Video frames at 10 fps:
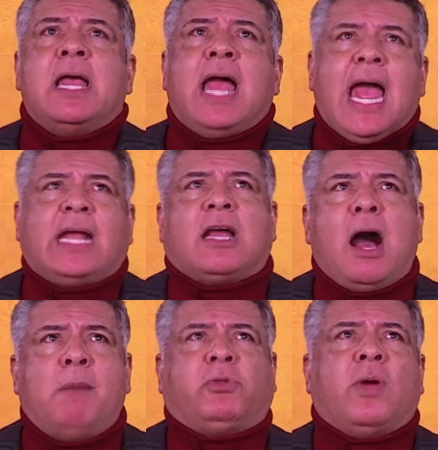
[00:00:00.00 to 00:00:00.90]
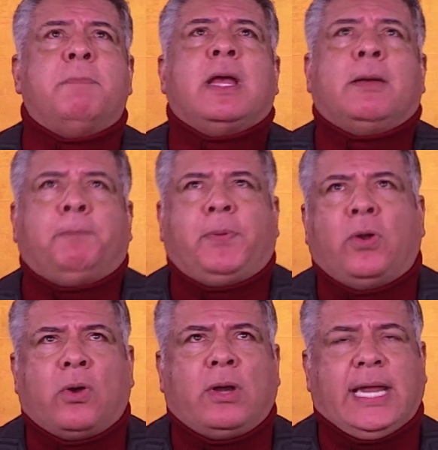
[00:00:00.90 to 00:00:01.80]
and come to him
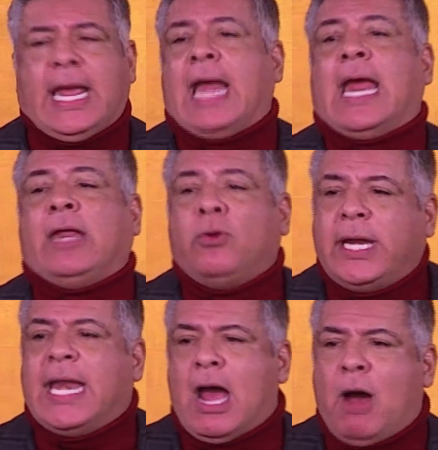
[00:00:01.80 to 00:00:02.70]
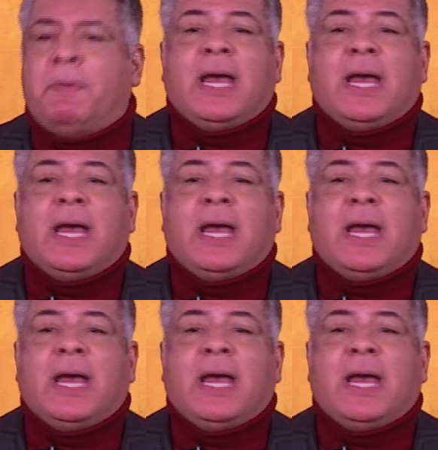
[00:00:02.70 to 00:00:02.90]
purely, and you need help,